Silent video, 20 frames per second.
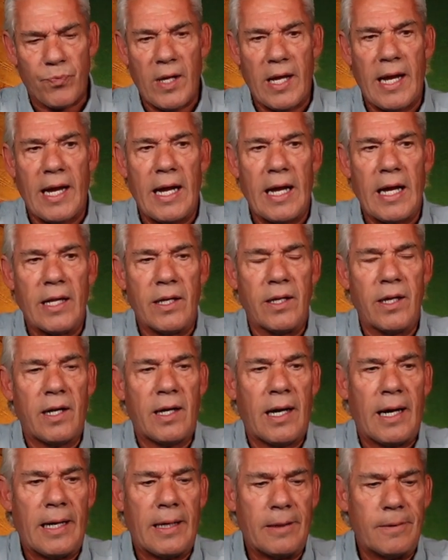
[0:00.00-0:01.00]
And
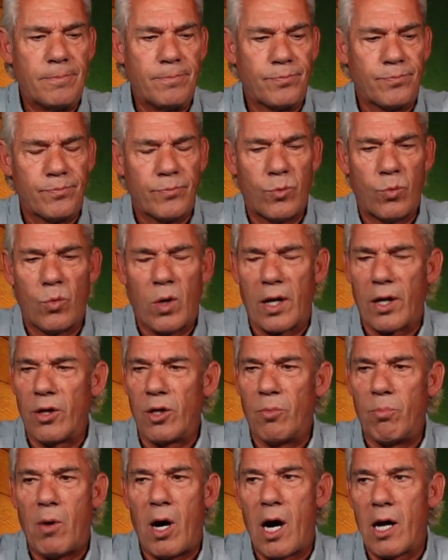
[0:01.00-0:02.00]
one of
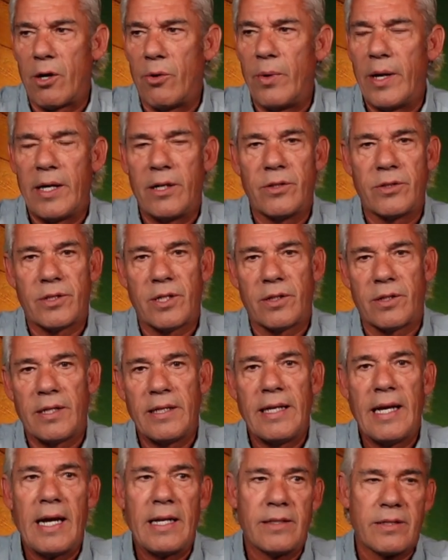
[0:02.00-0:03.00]
the moderators at
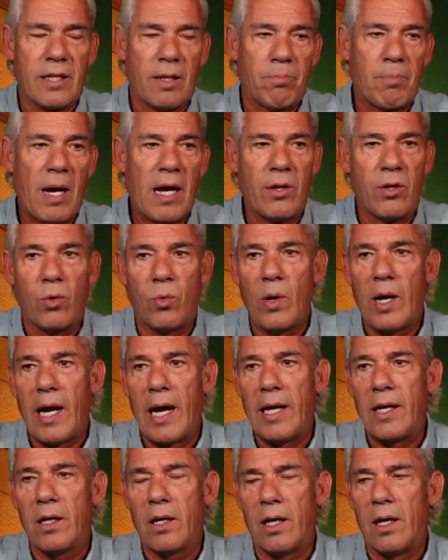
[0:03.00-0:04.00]
the end said, by the
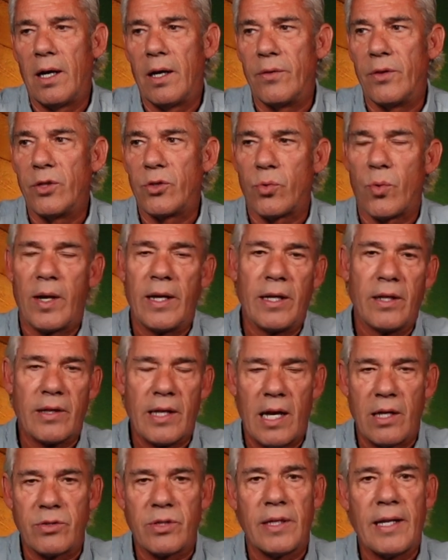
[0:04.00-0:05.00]
way, the
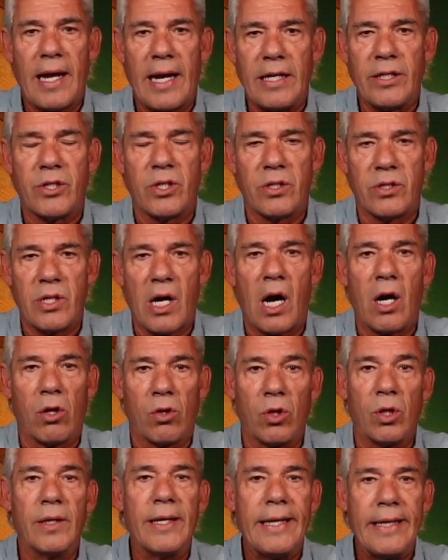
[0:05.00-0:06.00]
20,000 Haitians are
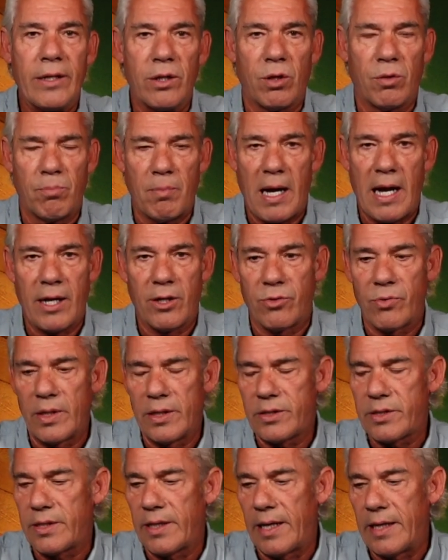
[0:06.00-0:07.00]
legal
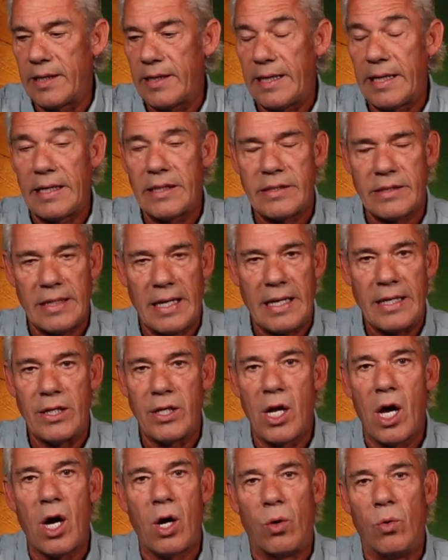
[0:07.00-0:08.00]
migrants. And he said
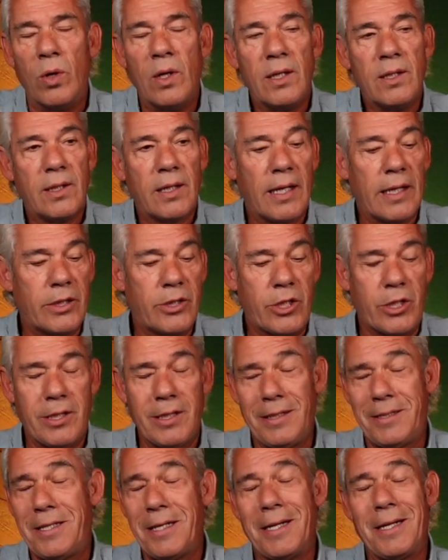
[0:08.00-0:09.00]
no. And
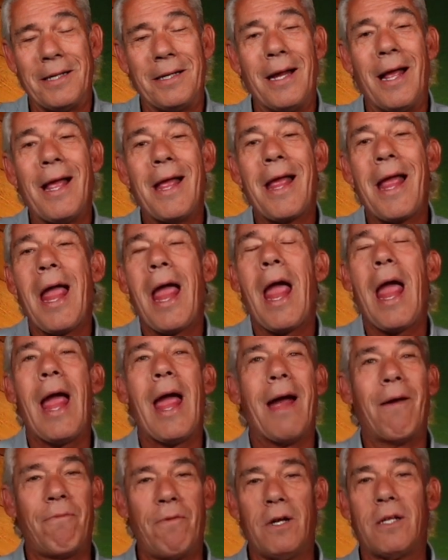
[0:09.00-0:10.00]
she did
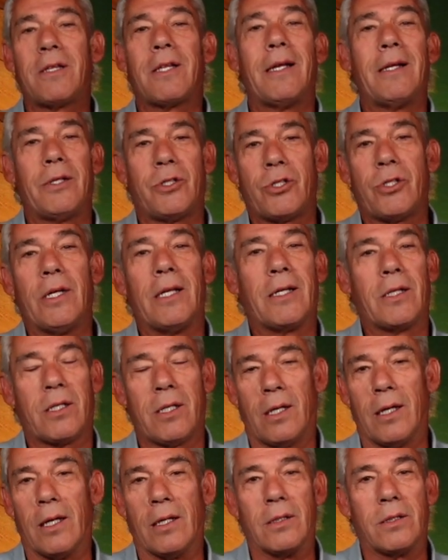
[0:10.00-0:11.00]
everything she
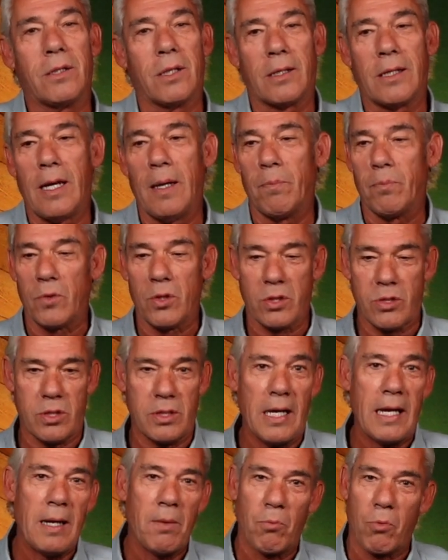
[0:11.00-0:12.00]
could to keep the
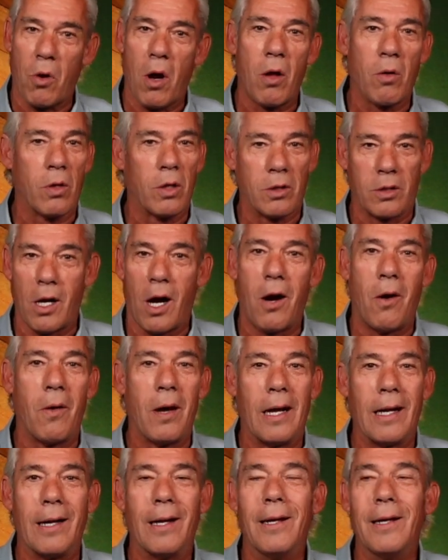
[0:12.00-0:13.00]
steamroller
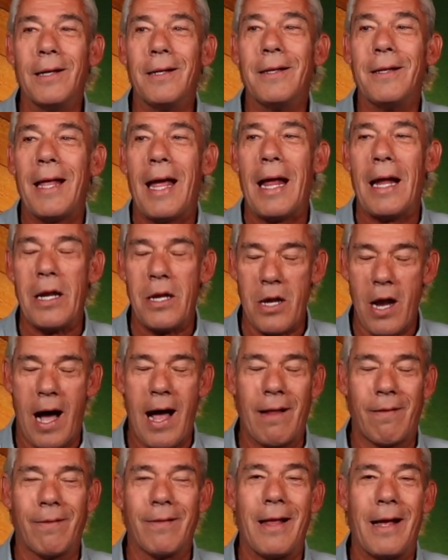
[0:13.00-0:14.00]
going and
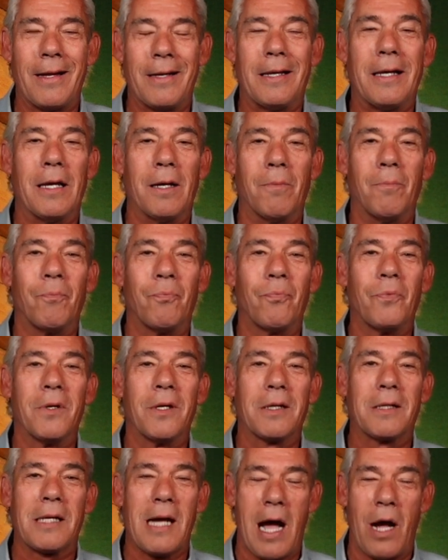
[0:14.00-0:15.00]
not let him
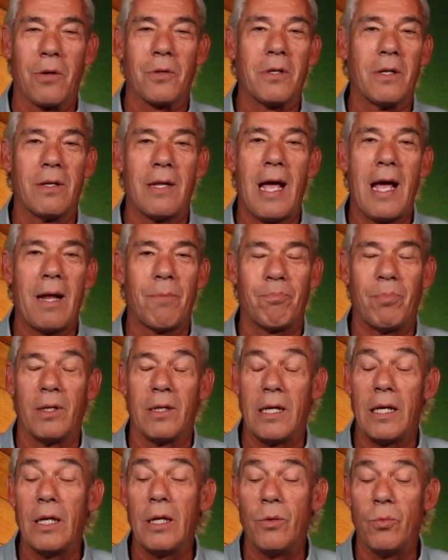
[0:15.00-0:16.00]
counter that,
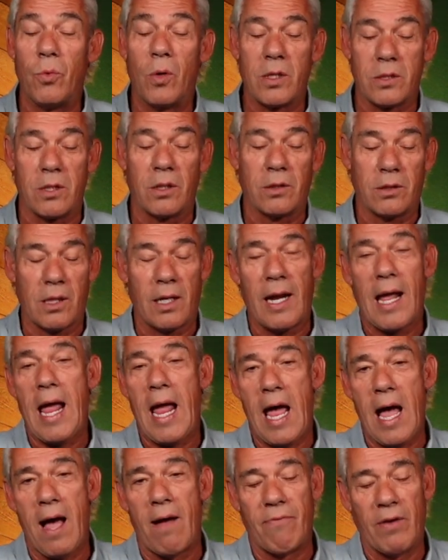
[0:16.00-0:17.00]
but he wasn't going to
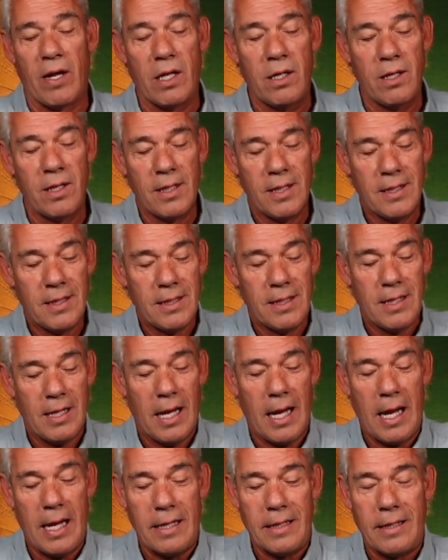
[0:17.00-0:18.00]
have it.
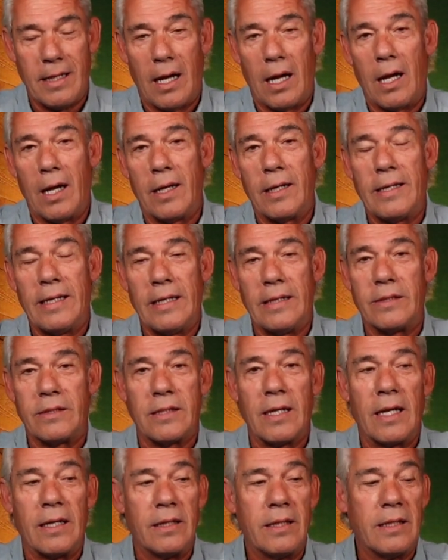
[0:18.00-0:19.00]
And he
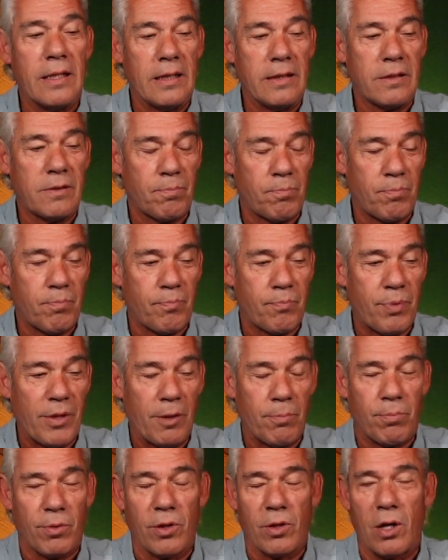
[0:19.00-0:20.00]
said, these
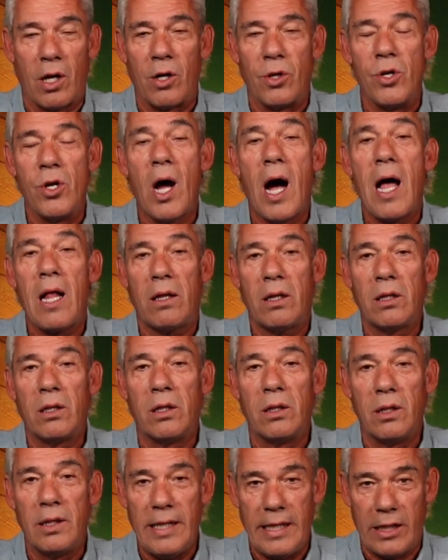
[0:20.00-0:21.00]
people are not
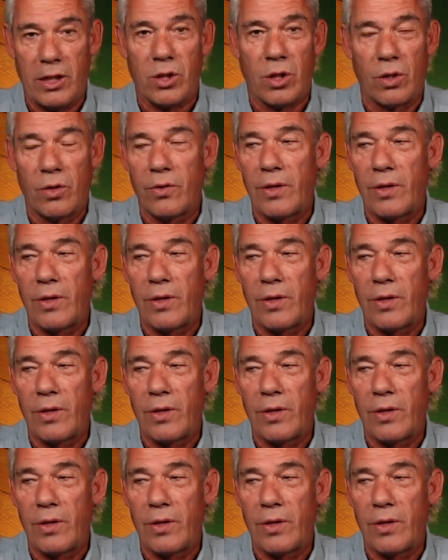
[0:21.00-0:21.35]
legal.